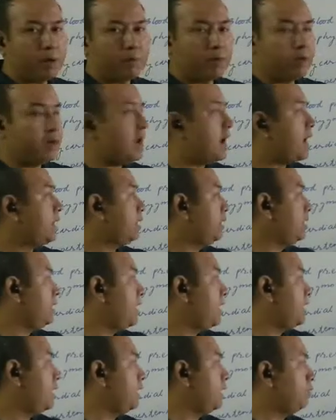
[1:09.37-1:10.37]
pulmonary
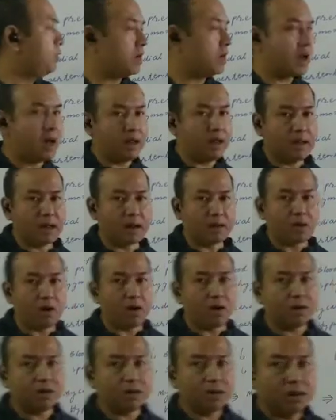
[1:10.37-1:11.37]
artery and aorta, they are
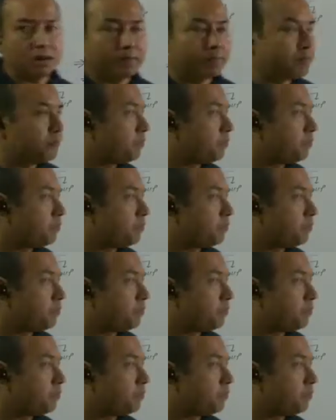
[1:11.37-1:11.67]
called